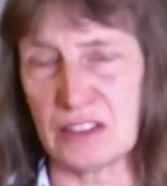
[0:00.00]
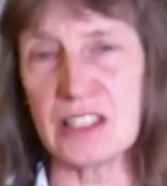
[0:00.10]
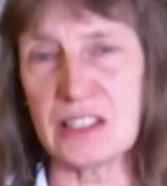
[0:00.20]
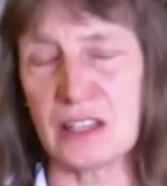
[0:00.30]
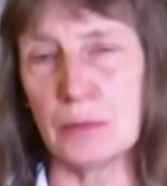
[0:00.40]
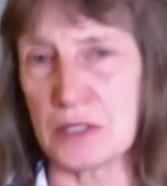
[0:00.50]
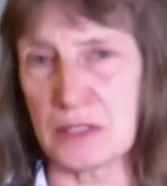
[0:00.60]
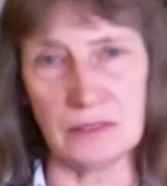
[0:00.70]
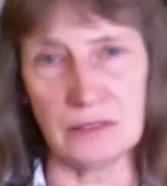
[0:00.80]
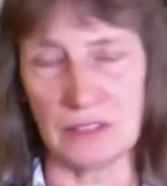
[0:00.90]
syllabus
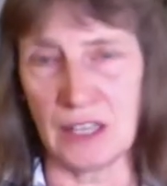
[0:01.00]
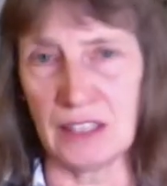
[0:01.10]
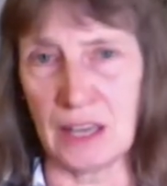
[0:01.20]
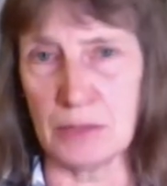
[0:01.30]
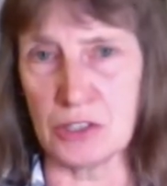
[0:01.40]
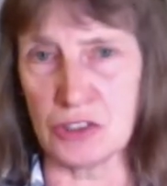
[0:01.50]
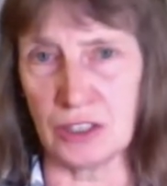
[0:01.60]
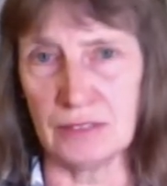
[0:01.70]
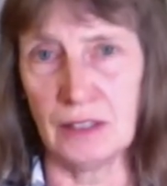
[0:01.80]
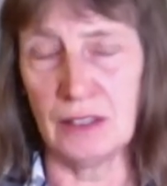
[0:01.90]
in, in chemistry,
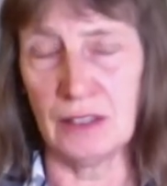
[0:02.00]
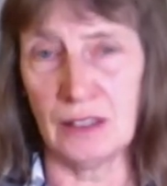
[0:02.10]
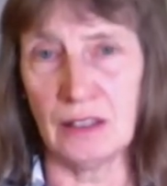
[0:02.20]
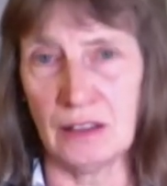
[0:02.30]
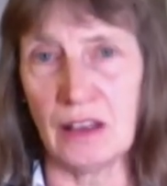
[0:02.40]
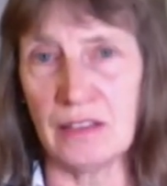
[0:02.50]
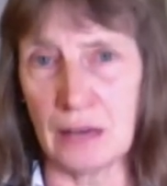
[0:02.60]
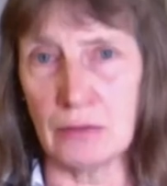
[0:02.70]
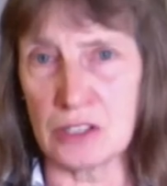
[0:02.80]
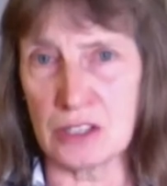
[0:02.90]
uh, and
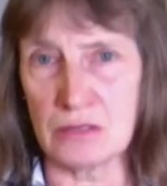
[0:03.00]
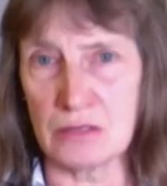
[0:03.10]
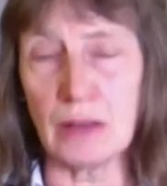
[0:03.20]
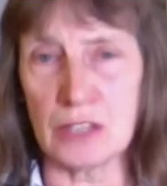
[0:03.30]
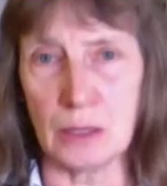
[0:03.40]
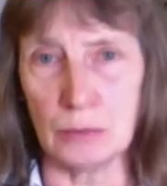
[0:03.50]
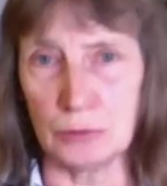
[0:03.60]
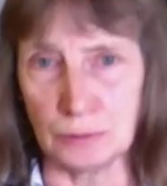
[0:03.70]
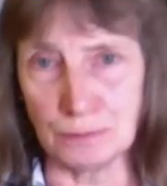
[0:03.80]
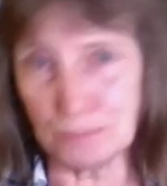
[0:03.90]
that was that was helpful.